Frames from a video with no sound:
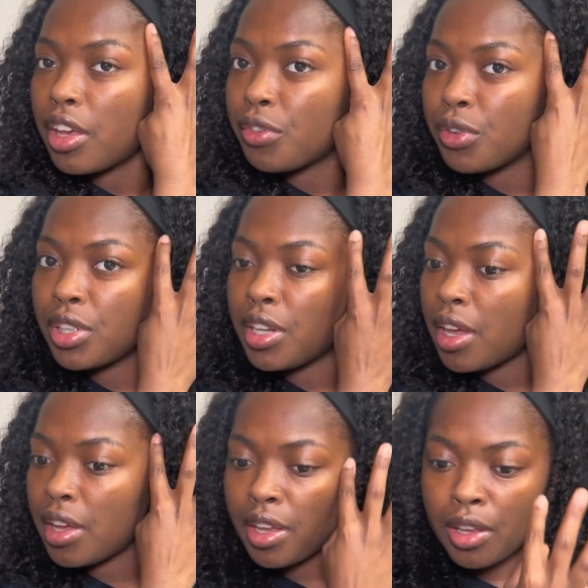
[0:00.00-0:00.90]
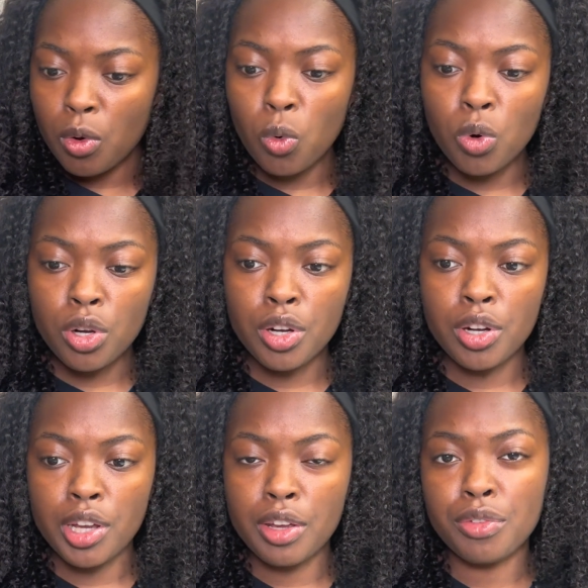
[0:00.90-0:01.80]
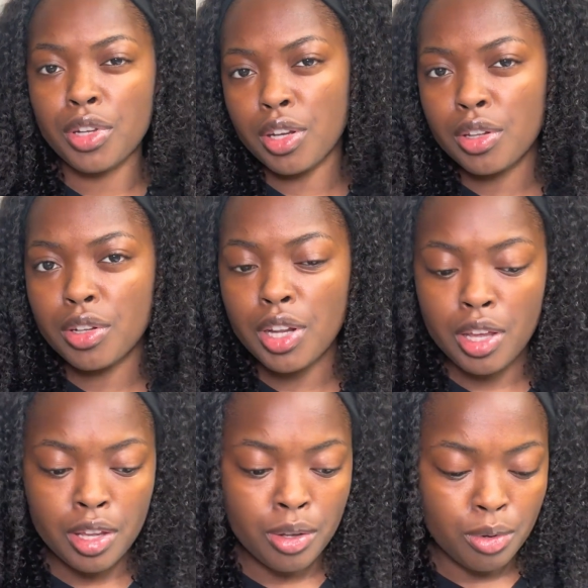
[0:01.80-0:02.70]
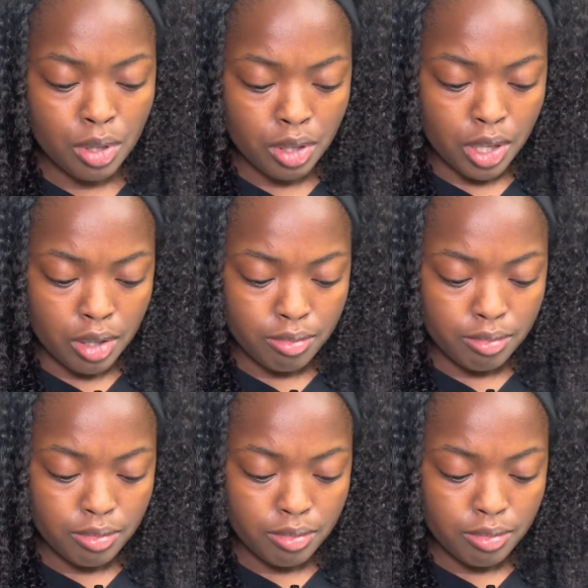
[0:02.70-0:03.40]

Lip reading: every day or every other day, or